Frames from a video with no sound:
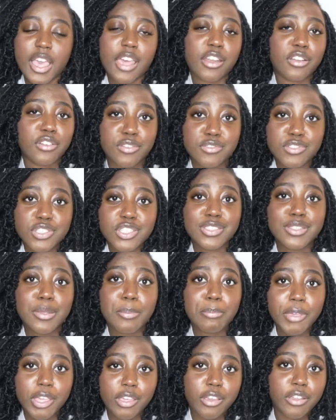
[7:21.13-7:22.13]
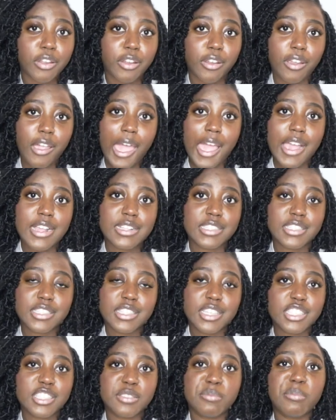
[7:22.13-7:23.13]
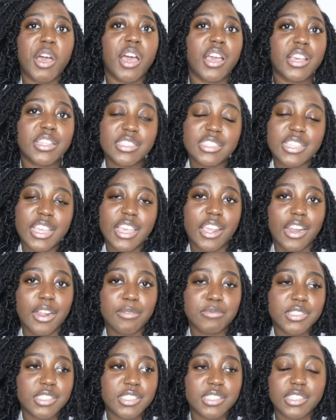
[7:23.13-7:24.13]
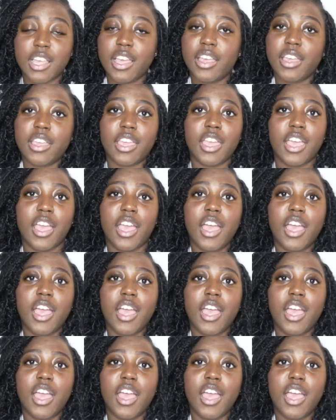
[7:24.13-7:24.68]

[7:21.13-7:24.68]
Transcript: I don't know, she's a big girl at 6 months and I'm just like,